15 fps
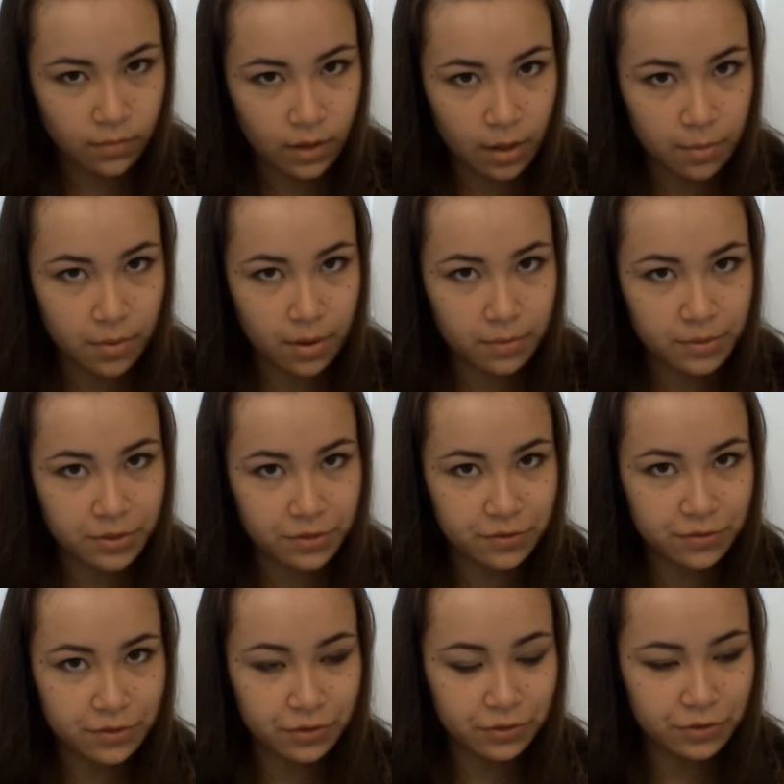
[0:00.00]
I probably should
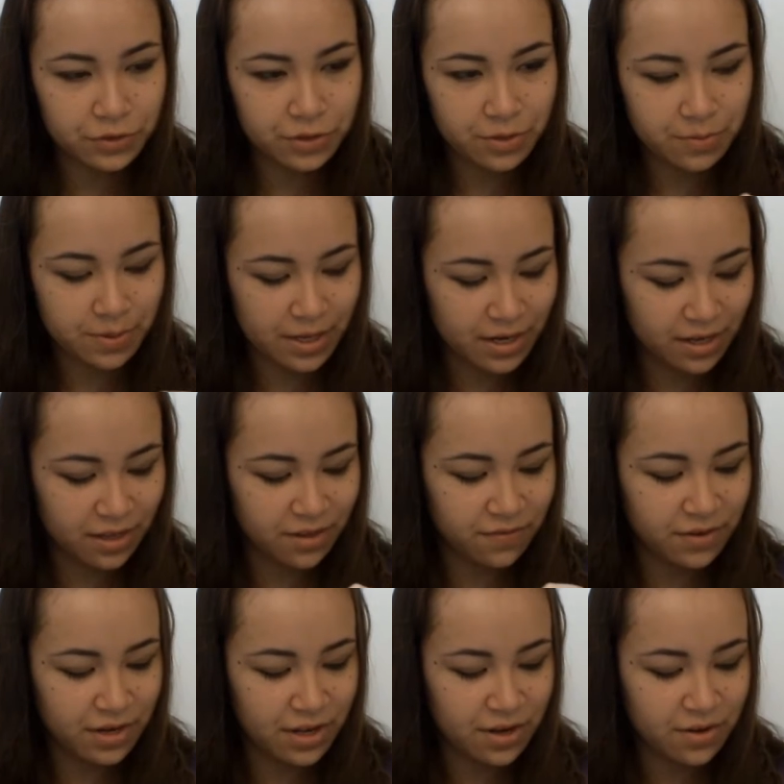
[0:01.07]
have told you at the beginning of the
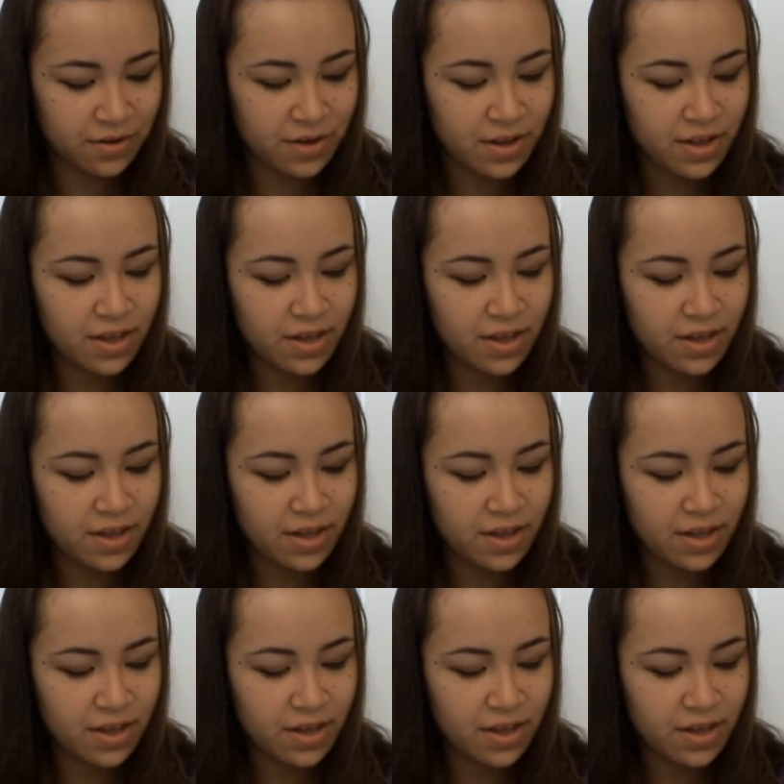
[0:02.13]
video